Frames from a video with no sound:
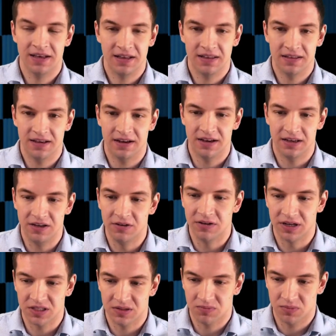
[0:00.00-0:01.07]
the
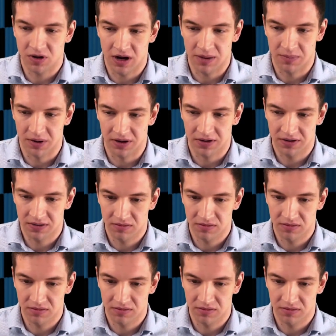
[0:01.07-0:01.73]
units proper.